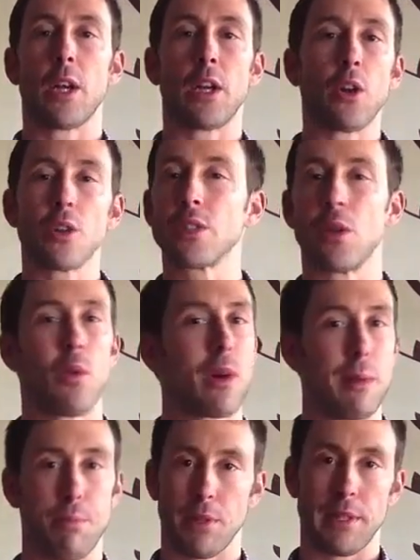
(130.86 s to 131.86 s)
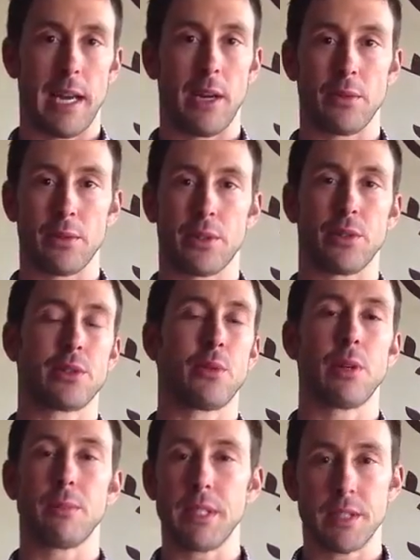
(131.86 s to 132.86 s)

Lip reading: Girls don't want to be put down. Girls don't want to be